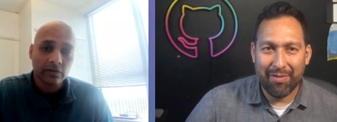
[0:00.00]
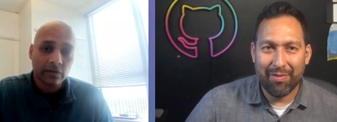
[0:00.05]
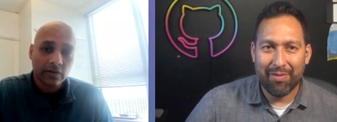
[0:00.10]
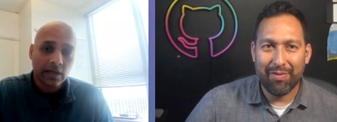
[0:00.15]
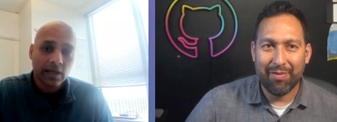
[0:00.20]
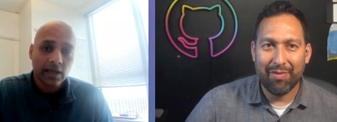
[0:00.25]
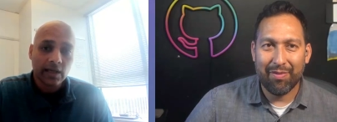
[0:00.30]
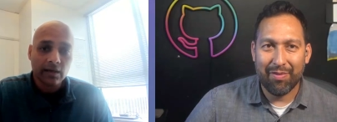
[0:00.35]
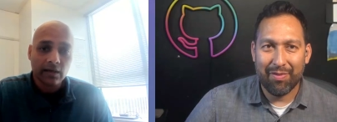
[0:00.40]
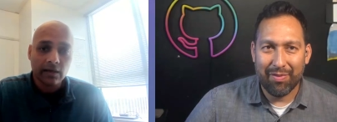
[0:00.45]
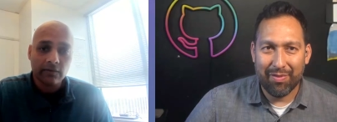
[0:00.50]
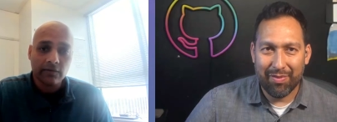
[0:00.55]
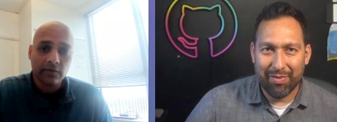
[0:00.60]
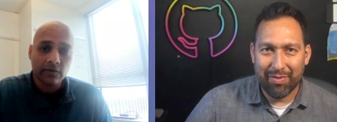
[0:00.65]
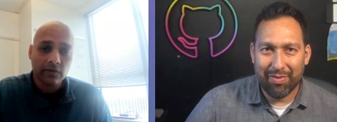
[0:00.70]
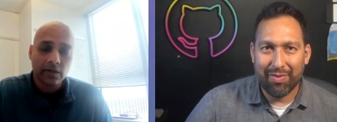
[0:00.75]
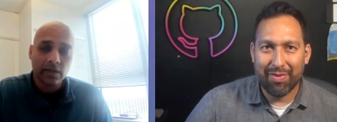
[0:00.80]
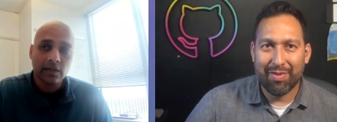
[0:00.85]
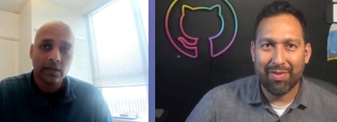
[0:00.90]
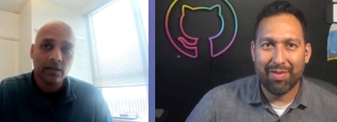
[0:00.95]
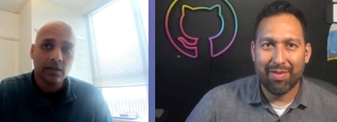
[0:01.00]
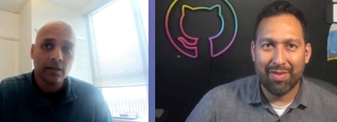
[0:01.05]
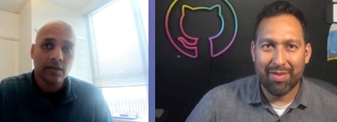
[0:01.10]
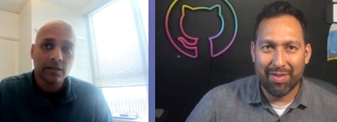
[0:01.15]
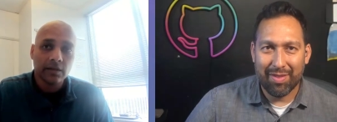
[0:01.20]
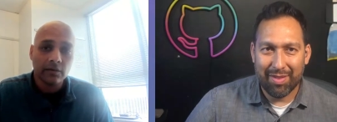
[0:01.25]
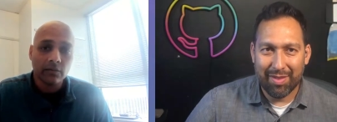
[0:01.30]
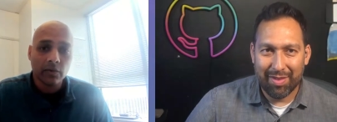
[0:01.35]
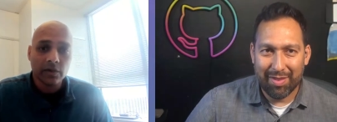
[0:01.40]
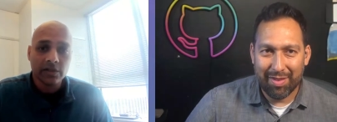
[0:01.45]
Speaker 1: look at if you look at
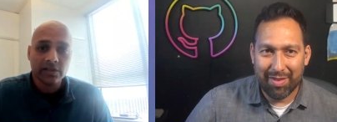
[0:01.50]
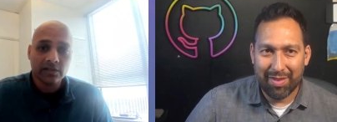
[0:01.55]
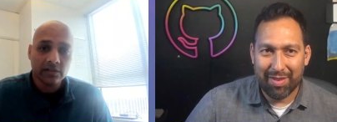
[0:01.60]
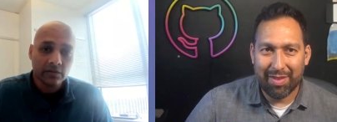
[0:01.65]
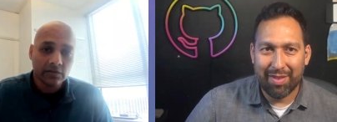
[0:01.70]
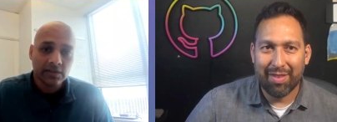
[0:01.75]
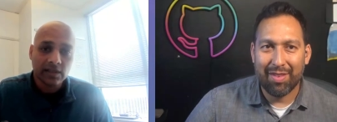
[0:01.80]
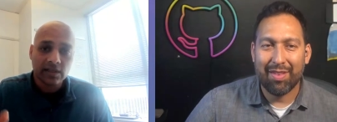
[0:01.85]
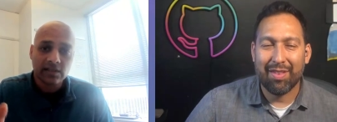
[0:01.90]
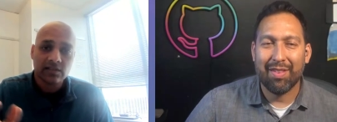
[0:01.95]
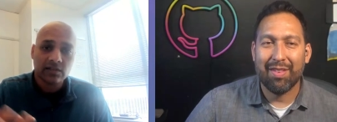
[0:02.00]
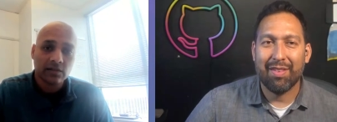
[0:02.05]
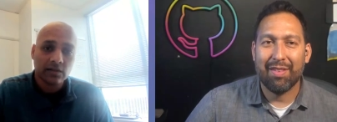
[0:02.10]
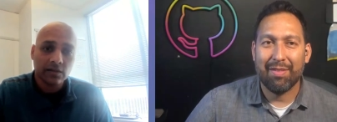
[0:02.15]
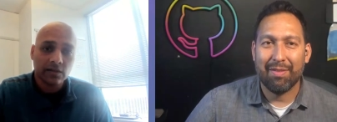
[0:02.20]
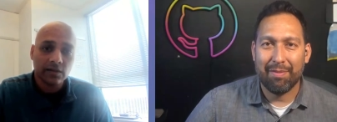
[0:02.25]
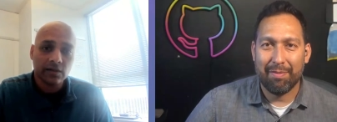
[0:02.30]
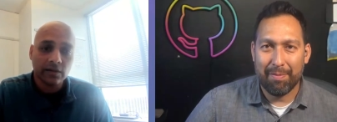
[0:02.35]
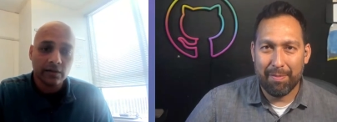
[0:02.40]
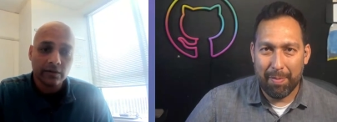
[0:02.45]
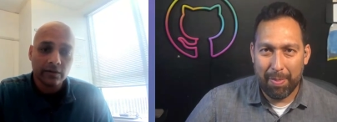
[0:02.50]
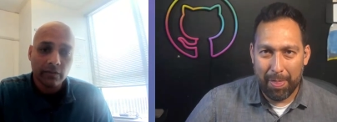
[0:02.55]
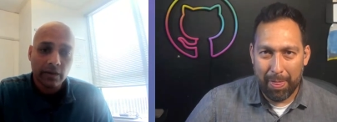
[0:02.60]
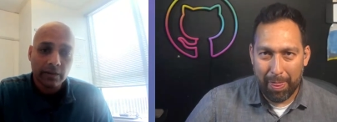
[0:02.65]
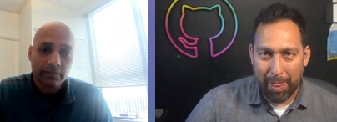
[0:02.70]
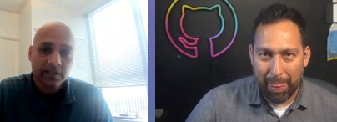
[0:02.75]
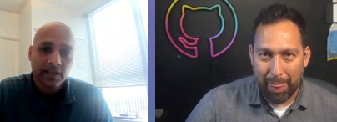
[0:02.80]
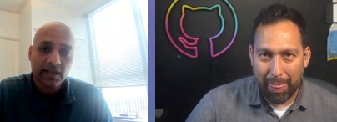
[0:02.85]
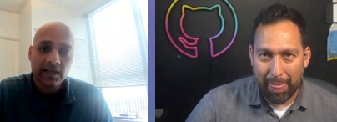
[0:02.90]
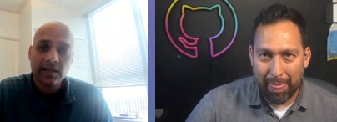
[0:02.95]
the what's new section on the
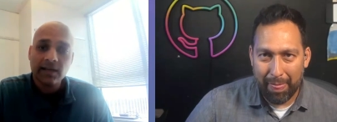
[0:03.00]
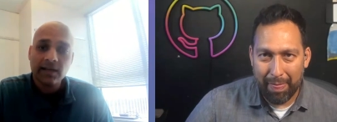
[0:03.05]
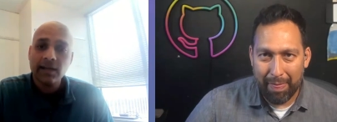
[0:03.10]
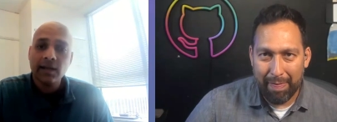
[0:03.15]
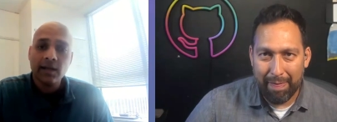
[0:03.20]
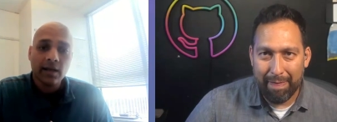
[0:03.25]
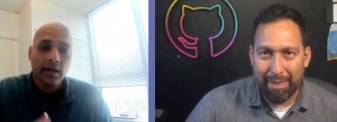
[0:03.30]
website.